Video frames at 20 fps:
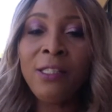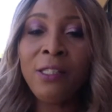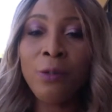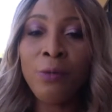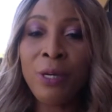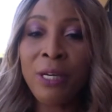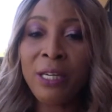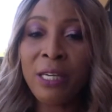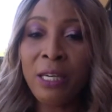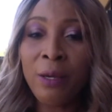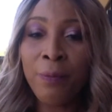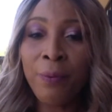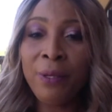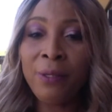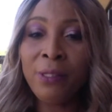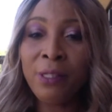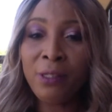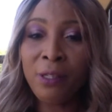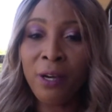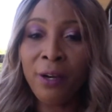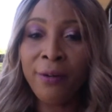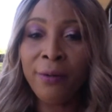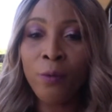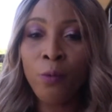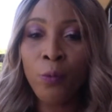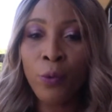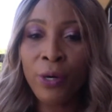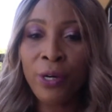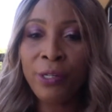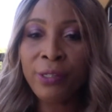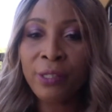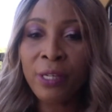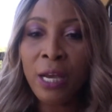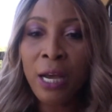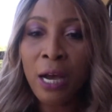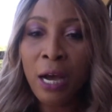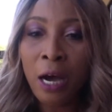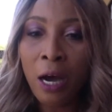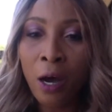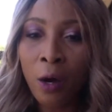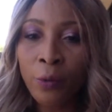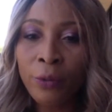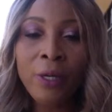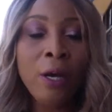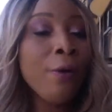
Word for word: so we're keeping certain words out.